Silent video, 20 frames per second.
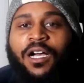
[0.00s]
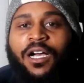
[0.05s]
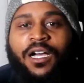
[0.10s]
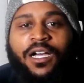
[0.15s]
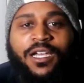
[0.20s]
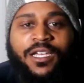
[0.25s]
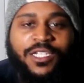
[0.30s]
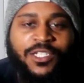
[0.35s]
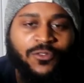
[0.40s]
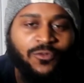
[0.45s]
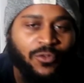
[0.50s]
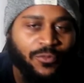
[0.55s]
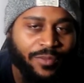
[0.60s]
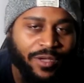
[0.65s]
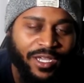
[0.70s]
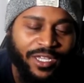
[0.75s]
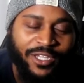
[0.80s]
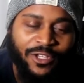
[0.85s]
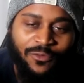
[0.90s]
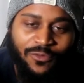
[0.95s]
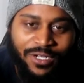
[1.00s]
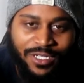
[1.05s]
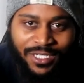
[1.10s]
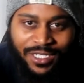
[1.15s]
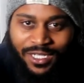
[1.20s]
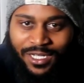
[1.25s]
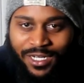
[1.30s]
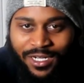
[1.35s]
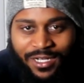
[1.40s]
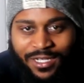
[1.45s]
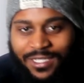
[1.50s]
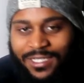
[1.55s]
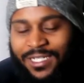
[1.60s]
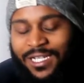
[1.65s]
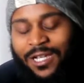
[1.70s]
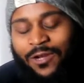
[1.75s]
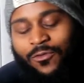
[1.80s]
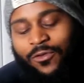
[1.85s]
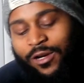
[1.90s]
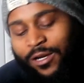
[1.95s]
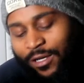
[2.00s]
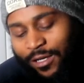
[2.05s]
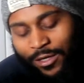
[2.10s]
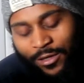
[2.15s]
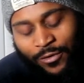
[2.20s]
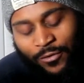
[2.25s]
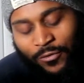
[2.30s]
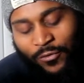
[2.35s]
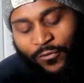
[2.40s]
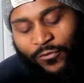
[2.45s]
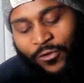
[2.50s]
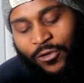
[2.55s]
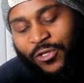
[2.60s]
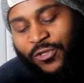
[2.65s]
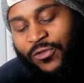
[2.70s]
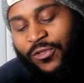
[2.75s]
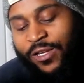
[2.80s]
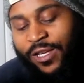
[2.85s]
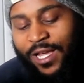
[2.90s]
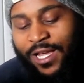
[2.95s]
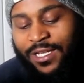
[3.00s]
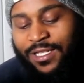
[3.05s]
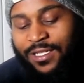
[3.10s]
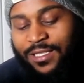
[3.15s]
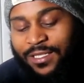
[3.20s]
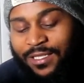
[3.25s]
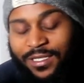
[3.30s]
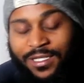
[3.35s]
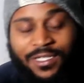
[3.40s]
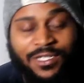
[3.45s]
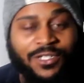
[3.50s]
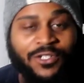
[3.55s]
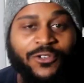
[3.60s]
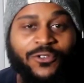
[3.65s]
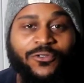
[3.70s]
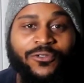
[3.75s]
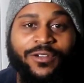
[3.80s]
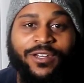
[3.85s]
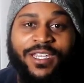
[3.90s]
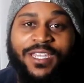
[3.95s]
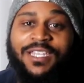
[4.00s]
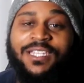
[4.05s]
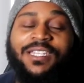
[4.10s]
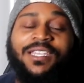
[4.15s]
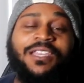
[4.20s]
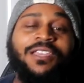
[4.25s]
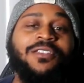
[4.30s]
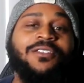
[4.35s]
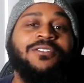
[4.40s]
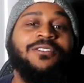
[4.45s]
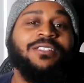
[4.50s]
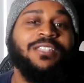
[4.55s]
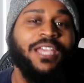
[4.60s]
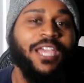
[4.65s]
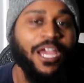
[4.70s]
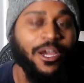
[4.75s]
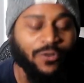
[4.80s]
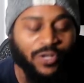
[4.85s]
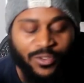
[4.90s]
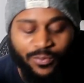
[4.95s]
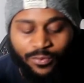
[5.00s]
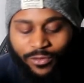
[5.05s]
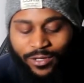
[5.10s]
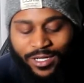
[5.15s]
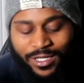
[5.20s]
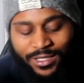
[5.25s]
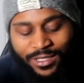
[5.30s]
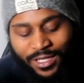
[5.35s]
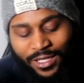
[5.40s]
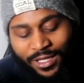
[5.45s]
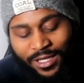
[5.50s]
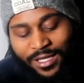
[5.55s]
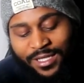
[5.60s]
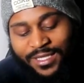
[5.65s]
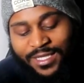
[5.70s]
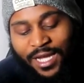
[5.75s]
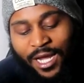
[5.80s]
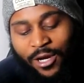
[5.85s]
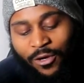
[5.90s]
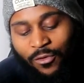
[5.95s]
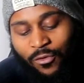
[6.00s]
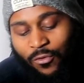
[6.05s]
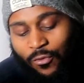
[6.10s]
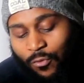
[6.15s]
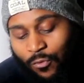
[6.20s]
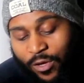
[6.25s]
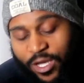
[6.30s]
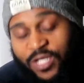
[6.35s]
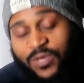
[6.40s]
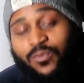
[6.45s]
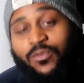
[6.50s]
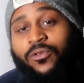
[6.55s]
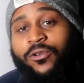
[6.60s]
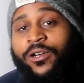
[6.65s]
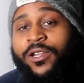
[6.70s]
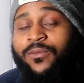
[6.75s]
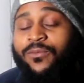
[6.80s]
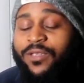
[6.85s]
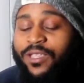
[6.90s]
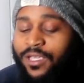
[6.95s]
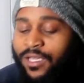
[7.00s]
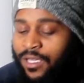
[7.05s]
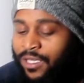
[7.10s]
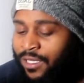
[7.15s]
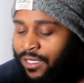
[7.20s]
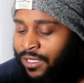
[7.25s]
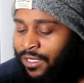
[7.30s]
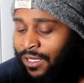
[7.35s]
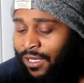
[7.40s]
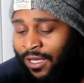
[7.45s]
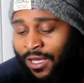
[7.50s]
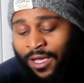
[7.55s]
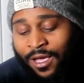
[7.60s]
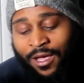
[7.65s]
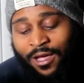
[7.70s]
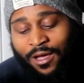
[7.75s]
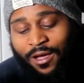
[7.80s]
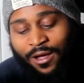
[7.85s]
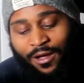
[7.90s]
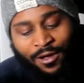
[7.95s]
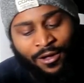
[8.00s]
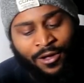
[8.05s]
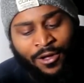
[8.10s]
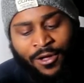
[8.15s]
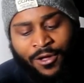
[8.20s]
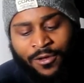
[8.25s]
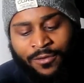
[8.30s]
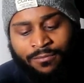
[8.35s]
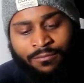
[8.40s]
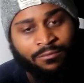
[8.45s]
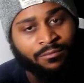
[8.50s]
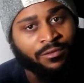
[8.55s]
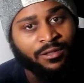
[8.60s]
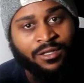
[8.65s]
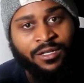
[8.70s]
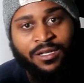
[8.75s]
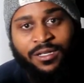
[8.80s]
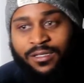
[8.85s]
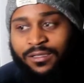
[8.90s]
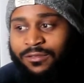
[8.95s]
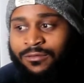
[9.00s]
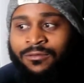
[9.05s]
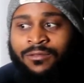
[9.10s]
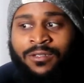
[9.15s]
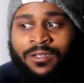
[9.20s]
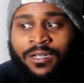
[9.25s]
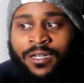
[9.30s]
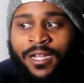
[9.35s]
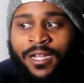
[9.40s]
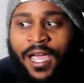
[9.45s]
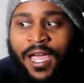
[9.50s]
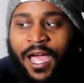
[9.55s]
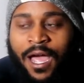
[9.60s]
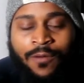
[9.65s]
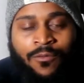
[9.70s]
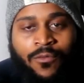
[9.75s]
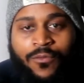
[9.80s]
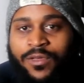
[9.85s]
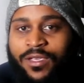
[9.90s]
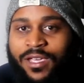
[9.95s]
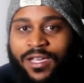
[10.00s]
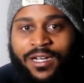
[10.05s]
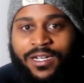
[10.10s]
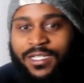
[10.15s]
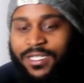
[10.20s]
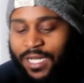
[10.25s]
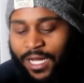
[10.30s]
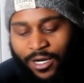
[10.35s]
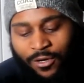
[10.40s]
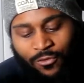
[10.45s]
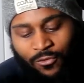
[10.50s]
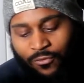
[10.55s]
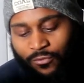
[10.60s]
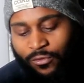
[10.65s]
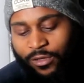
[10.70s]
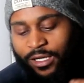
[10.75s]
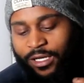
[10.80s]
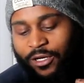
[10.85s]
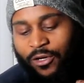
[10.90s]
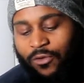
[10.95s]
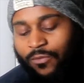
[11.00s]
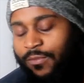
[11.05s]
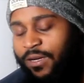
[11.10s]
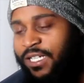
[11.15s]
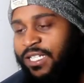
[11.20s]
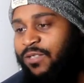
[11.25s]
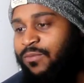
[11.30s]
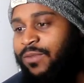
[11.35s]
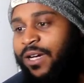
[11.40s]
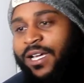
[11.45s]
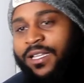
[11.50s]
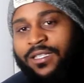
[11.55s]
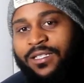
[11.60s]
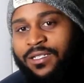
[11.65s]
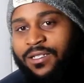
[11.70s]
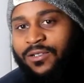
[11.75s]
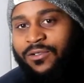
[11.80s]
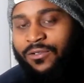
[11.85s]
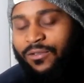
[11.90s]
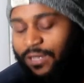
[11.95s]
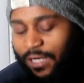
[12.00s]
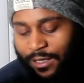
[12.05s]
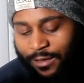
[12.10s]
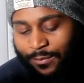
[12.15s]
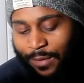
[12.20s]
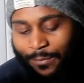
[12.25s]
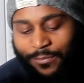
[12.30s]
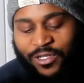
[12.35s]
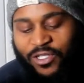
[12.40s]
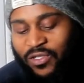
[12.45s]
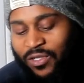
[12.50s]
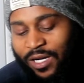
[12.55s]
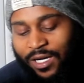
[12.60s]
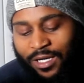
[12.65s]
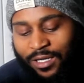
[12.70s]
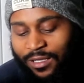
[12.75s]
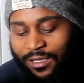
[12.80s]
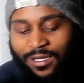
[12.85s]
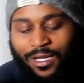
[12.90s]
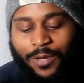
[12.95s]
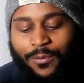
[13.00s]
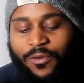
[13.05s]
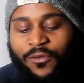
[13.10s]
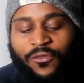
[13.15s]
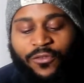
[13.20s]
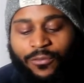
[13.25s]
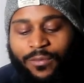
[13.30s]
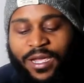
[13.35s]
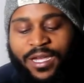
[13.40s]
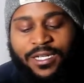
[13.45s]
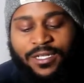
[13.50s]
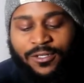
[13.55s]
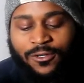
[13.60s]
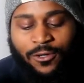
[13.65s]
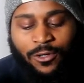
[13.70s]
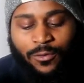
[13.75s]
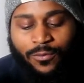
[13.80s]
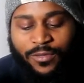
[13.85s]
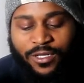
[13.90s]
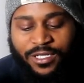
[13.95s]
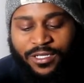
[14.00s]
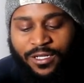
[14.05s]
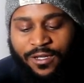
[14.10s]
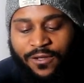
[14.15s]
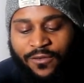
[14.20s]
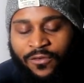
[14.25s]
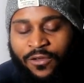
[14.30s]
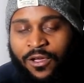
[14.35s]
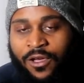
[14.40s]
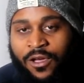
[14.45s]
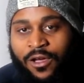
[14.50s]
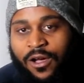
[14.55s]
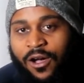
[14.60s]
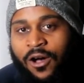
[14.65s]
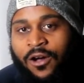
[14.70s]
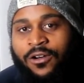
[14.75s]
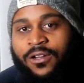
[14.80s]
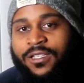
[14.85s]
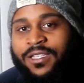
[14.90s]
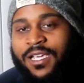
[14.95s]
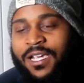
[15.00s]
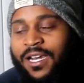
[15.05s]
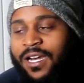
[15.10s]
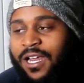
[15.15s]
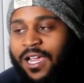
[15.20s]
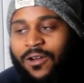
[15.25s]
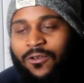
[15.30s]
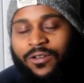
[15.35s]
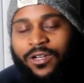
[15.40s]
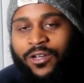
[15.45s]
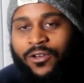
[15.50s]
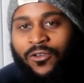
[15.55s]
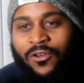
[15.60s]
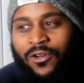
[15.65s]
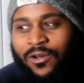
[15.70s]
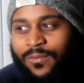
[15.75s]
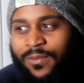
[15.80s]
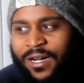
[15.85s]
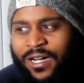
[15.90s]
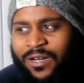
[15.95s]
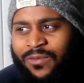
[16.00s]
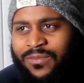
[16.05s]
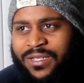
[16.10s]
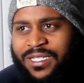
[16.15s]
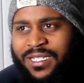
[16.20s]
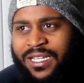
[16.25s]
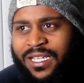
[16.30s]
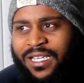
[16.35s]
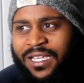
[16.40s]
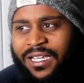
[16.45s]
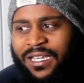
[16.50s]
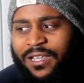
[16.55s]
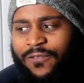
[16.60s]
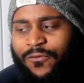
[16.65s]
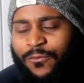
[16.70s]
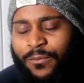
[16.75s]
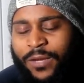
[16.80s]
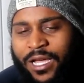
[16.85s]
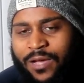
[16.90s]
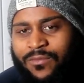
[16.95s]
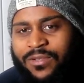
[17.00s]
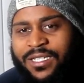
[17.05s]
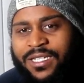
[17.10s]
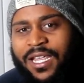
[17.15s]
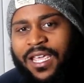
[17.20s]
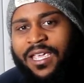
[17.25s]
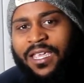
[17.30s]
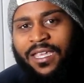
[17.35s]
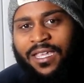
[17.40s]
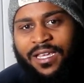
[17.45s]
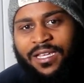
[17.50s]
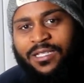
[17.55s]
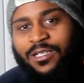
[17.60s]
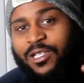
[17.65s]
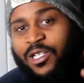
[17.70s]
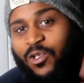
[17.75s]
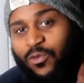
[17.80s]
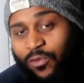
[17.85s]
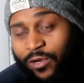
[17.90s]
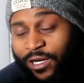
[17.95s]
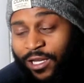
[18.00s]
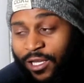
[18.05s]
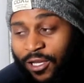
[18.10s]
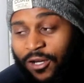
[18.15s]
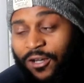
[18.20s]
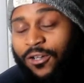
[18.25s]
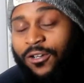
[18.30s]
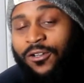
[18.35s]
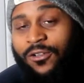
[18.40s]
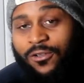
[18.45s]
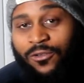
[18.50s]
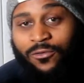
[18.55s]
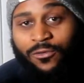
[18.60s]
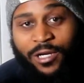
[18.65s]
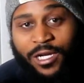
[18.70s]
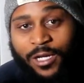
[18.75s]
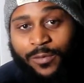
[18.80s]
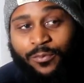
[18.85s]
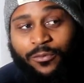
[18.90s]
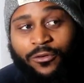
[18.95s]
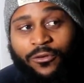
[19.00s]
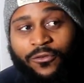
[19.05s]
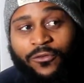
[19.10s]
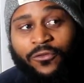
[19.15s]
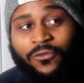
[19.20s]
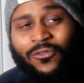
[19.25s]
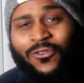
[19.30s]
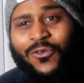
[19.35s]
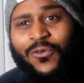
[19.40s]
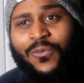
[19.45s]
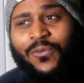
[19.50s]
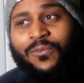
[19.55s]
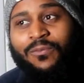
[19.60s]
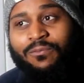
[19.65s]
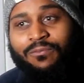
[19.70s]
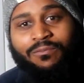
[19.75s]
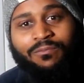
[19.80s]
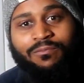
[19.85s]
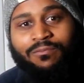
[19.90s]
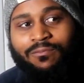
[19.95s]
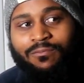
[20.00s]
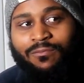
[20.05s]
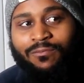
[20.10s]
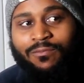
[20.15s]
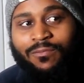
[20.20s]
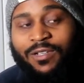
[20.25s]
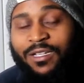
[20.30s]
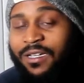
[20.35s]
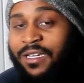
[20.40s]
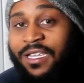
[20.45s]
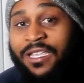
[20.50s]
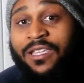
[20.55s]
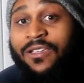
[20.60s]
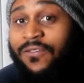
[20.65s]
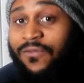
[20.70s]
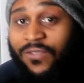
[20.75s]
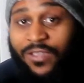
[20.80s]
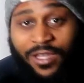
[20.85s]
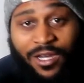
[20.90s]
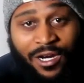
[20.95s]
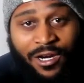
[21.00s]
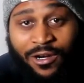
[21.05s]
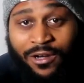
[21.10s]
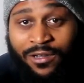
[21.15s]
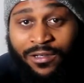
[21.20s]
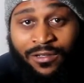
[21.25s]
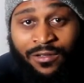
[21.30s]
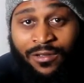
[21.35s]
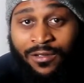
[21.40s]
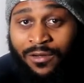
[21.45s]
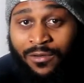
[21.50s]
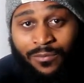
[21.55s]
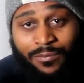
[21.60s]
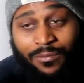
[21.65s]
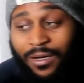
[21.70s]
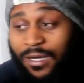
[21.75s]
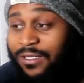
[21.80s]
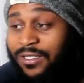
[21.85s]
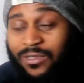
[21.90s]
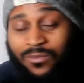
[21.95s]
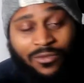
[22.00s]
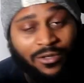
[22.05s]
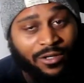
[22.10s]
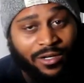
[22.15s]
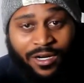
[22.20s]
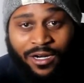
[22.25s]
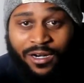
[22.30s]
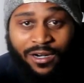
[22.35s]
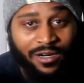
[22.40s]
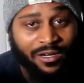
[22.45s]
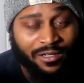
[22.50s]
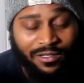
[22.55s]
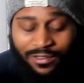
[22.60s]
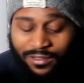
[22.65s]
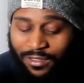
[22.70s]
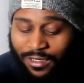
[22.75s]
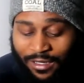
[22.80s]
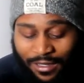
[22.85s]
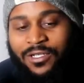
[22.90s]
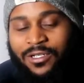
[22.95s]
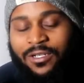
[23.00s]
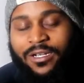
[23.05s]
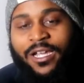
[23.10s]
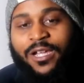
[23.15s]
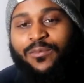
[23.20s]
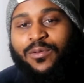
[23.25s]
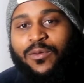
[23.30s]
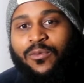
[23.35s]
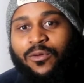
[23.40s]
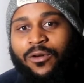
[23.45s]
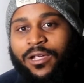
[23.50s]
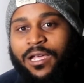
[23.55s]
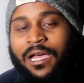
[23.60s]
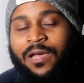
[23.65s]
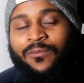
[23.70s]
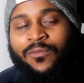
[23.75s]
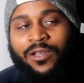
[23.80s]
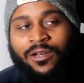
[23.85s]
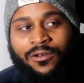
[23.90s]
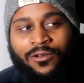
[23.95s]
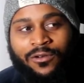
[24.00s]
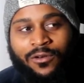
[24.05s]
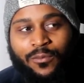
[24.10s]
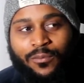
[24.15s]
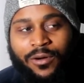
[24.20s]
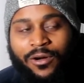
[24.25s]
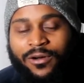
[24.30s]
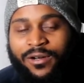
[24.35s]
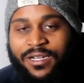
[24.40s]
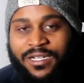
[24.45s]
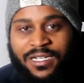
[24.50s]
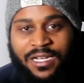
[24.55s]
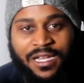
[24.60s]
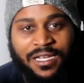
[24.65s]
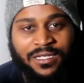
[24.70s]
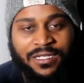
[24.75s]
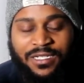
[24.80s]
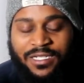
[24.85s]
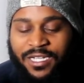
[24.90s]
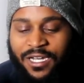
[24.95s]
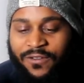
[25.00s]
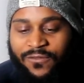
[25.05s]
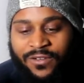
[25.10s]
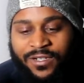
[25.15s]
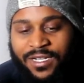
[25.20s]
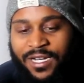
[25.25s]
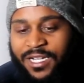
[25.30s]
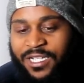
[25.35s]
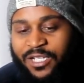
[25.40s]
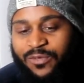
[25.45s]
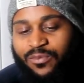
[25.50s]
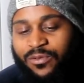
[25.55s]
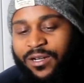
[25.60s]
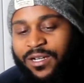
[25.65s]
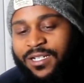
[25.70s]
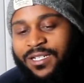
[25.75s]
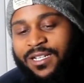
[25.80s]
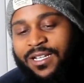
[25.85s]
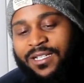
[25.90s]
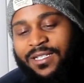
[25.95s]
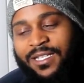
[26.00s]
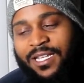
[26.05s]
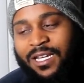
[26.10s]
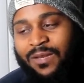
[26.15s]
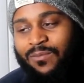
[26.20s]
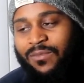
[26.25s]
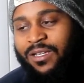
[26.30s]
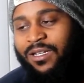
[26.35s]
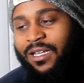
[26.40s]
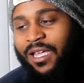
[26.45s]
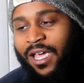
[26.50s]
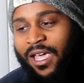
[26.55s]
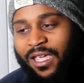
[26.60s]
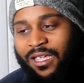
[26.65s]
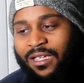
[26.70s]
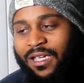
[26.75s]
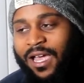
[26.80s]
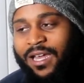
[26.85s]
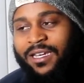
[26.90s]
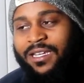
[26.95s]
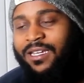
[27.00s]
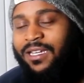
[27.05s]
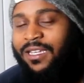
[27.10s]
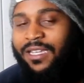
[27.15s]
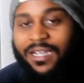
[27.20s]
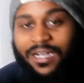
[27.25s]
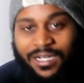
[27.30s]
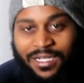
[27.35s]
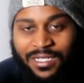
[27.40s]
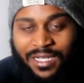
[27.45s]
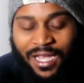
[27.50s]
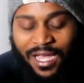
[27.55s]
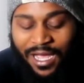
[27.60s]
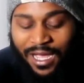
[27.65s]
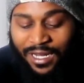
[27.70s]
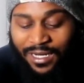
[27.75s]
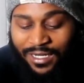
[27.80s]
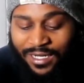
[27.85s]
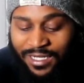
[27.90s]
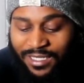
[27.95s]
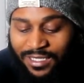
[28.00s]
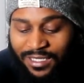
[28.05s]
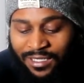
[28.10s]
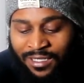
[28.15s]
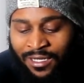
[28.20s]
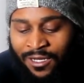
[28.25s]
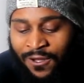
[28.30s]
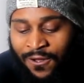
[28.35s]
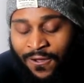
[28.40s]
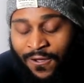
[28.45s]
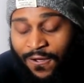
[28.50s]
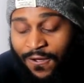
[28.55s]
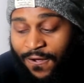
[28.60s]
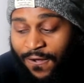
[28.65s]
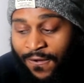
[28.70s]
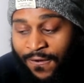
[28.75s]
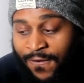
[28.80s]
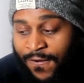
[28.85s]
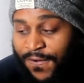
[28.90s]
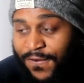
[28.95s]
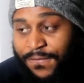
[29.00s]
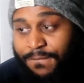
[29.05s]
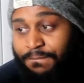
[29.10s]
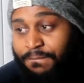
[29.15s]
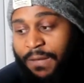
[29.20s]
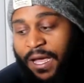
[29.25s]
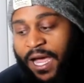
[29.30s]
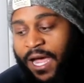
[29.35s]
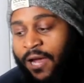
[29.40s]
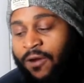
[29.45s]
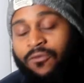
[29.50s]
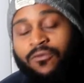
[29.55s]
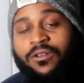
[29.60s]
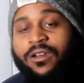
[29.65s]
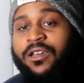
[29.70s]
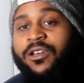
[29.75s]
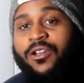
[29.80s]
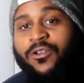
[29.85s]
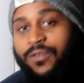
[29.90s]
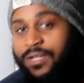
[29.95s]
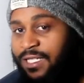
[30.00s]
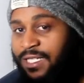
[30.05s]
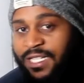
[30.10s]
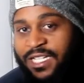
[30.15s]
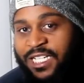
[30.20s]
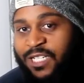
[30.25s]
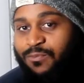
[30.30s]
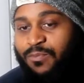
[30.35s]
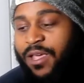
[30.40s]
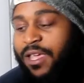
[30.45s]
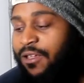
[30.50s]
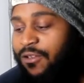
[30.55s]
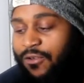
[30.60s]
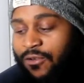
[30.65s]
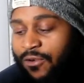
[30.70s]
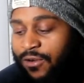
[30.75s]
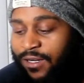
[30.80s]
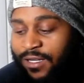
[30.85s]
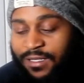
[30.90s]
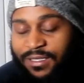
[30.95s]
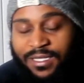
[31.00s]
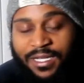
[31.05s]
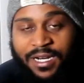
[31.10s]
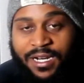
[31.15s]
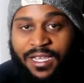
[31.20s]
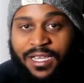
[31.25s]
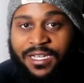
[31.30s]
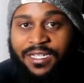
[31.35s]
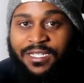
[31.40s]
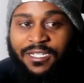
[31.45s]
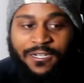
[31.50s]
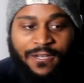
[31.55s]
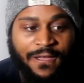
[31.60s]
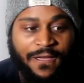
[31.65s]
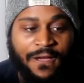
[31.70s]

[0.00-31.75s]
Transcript: Alright, so we back here once again. This time we're here to do a first reaction to this new Dskillz Harris project entitled Westport and Beyond. Um, look, I'm gonna be honest, I don't really know much about this dude. I've, I've been trying to look up information on him and stuff. Only thing that I really know about him is that, if I'm not mistaken, he's a twenty-year-old rapper from the D M V area, Baltimore area. So a lot of people were commenting on the Bodie James and Jay Versace project, telling me like, I need to give this guy a listen. Um, I don't really know what to expect going into this.